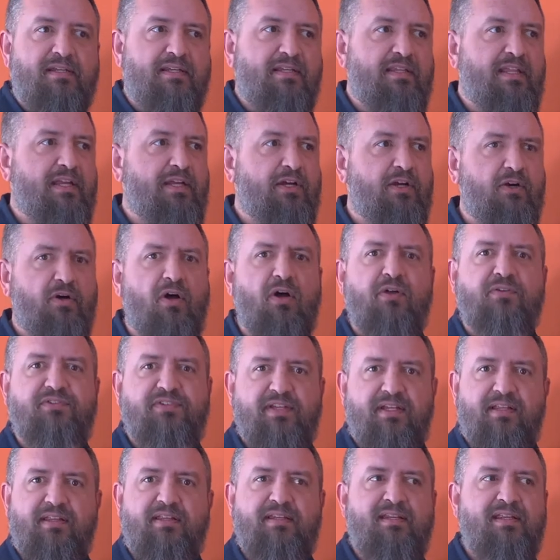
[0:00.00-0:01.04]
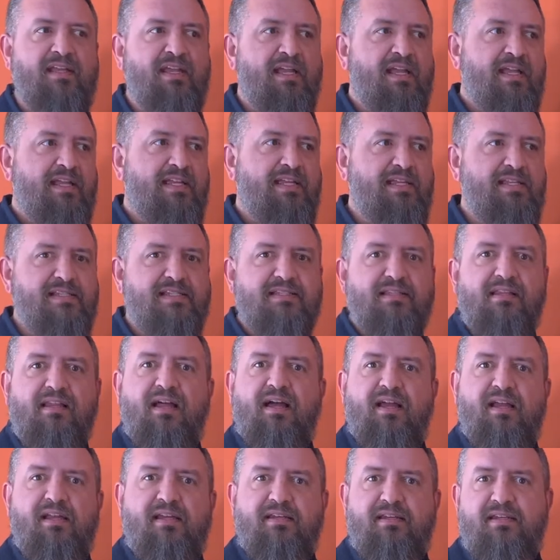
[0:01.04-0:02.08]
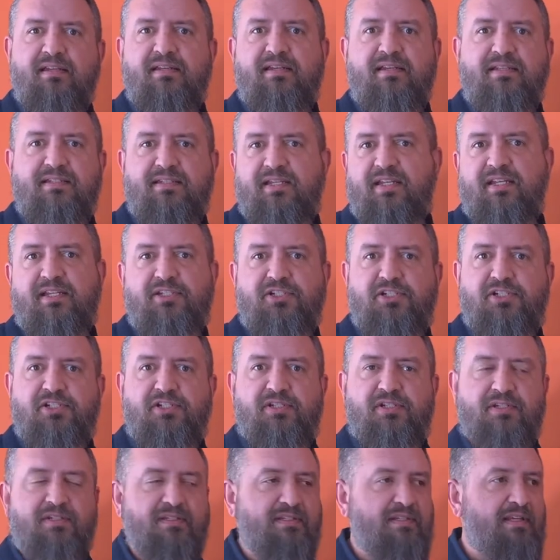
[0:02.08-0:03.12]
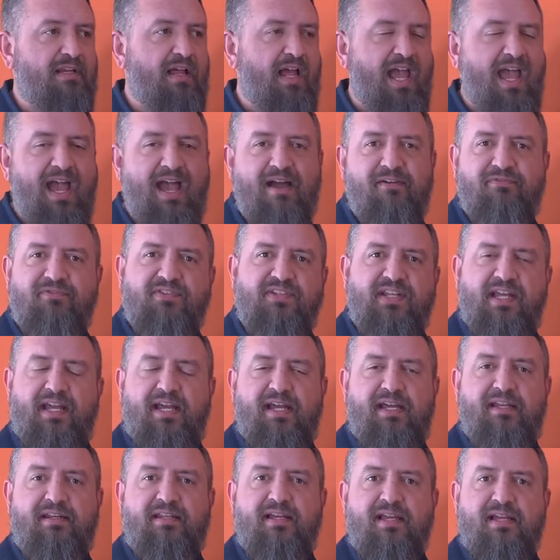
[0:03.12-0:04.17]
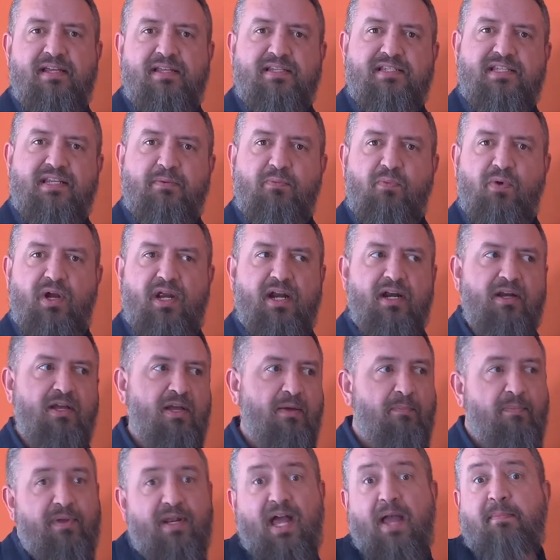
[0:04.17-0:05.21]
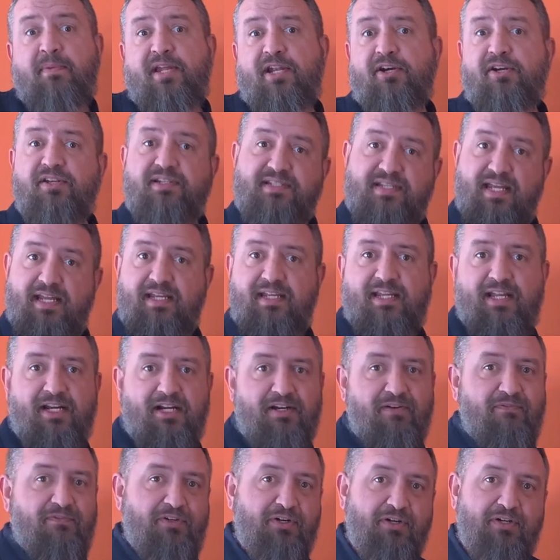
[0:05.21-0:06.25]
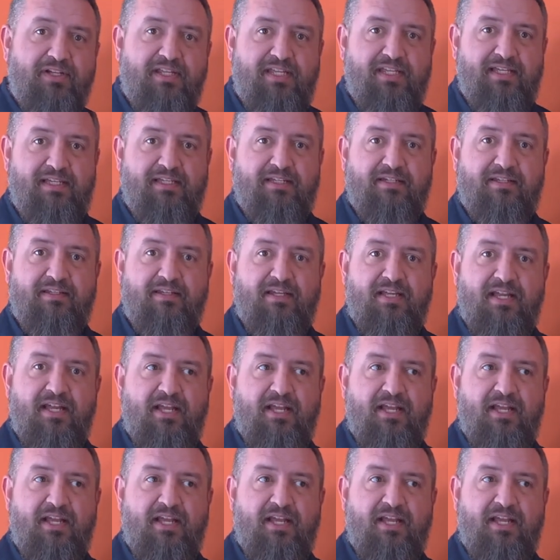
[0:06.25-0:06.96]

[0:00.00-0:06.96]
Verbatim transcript: And they go, oh, Dylan, he's lying in a ditch, half dead somewhere, but I'm here to take care of your kid.